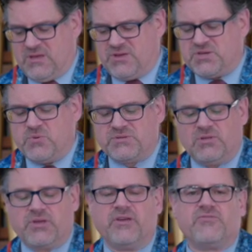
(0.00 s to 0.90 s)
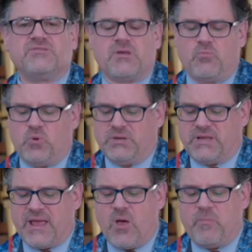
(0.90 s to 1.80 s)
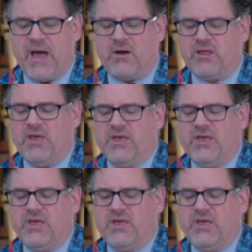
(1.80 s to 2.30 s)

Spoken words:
She was looking for someone to help out